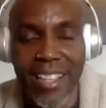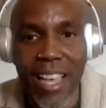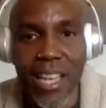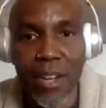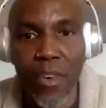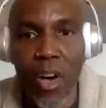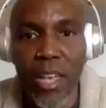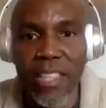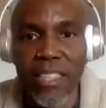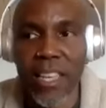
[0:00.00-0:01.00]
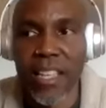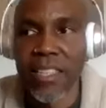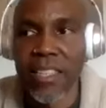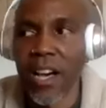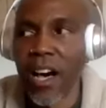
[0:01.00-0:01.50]
And second of all,
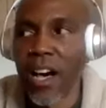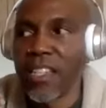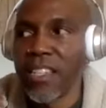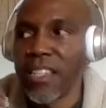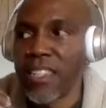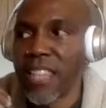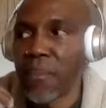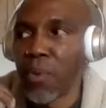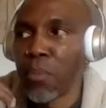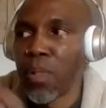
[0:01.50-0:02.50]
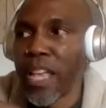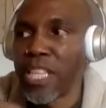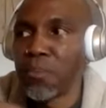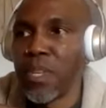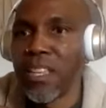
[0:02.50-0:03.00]
it's an unstable
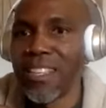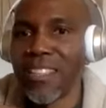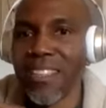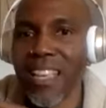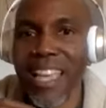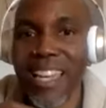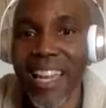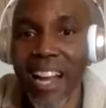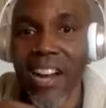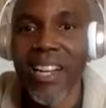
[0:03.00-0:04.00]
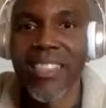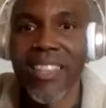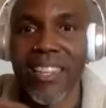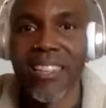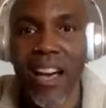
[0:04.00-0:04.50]
place, because inherent in
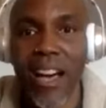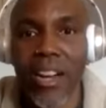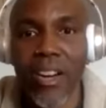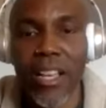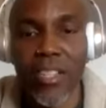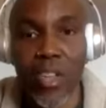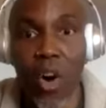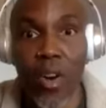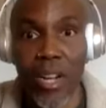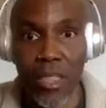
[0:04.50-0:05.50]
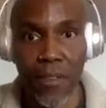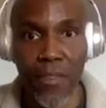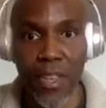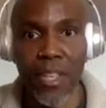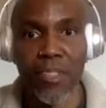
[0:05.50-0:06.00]
the desire is already the
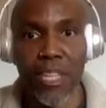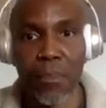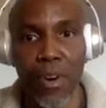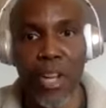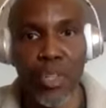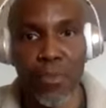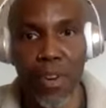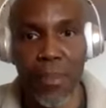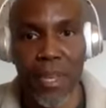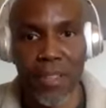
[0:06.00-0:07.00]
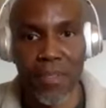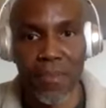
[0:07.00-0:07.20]
feeling of separation from it.